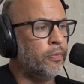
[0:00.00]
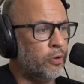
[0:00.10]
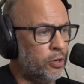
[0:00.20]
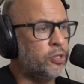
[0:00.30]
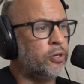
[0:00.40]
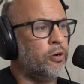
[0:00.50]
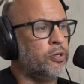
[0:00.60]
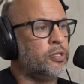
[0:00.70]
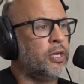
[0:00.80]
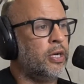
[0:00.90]
lost to
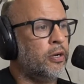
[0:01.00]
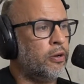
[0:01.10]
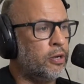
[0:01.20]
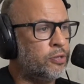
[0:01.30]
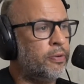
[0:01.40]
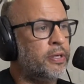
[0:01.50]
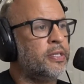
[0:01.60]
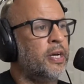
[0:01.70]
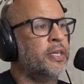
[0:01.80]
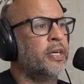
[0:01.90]
Costa, lost to
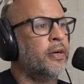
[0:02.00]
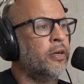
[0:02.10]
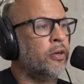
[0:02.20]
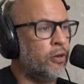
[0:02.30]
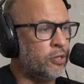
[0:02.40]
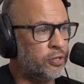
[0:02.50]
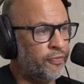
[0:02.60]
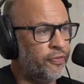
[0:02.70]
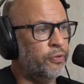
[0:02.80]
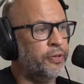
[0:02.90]
Adesanya, lost to
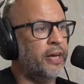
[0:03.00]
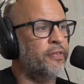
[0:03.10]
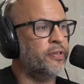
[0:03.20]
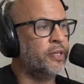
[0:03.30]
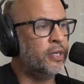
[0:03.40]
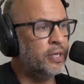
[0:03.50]
Phil Davis,